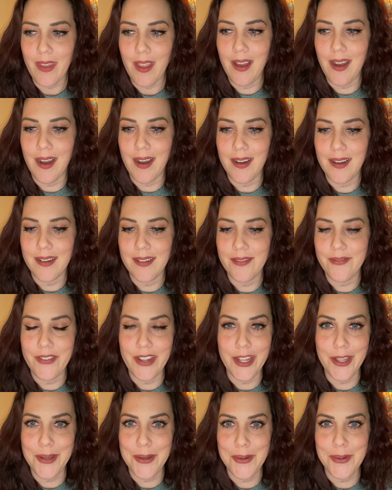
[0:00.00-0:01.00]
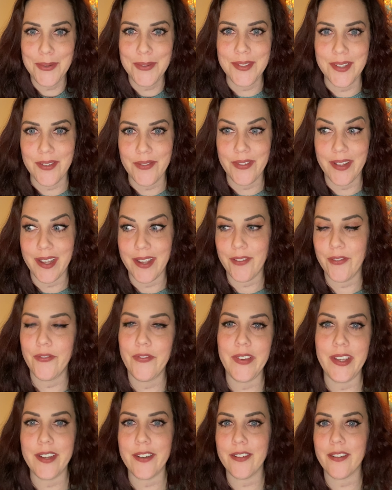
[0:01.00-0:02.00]
videos of like
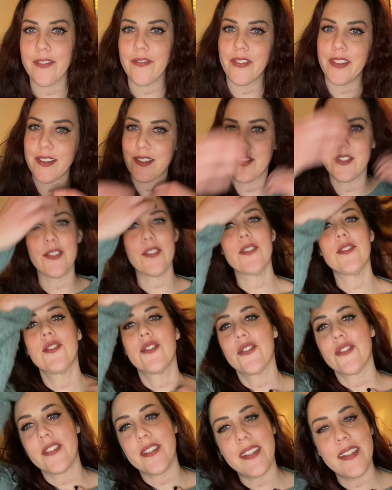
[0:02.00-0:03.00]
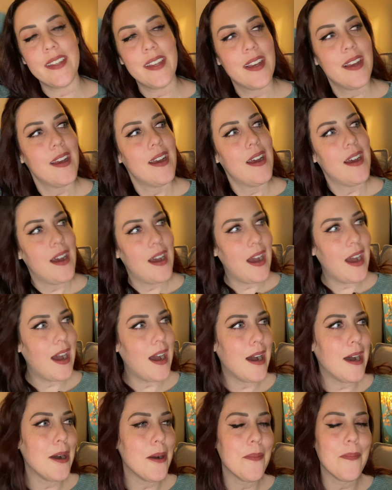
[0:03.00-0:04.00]
fear of this surgery,
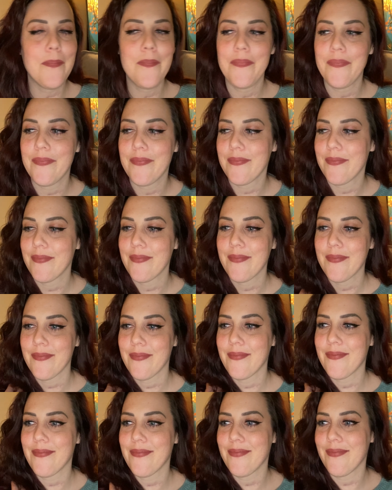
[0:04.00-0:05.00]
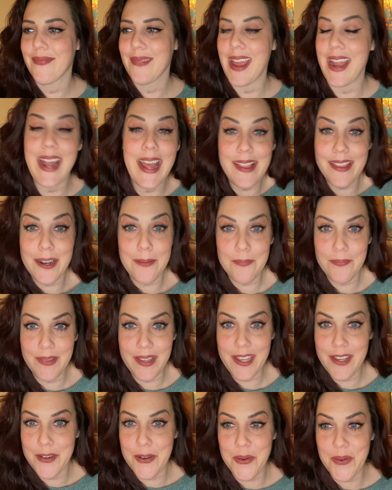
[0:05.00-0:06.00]
and it ended up
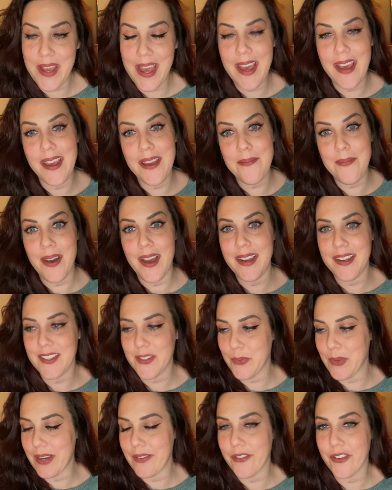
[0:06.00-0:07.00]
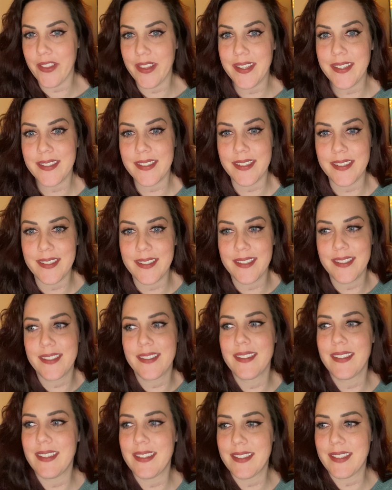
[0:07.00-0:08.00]
being okay minus whatever this is.
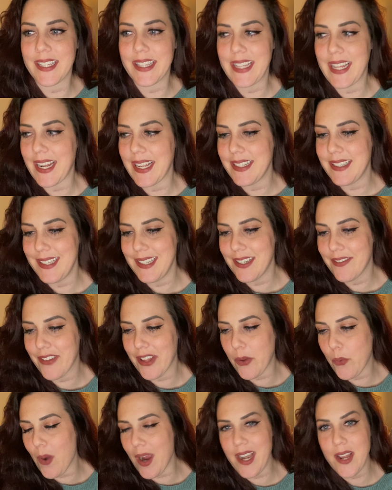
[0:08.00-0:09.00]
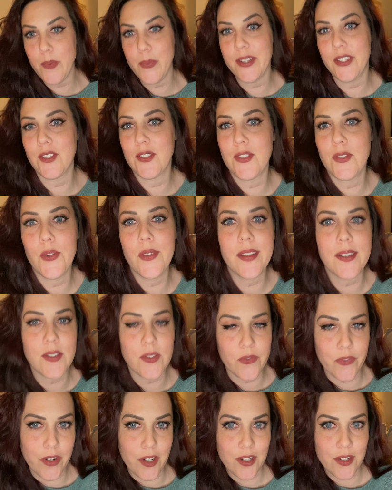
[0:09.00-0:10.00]
It's like that idea of like, why didn't we just do this
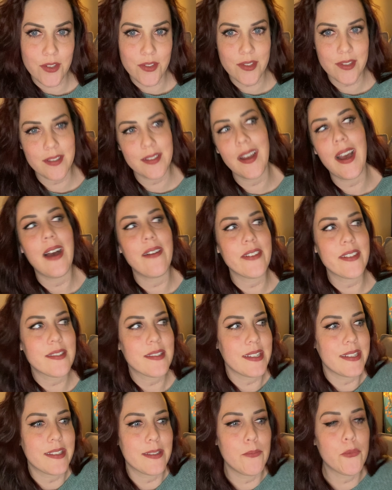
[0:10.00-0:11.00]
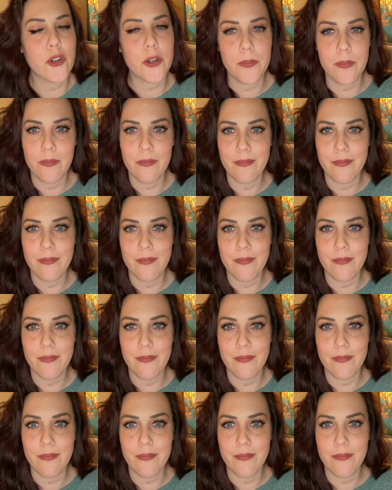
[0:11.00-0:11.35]
first? Obviously it's a more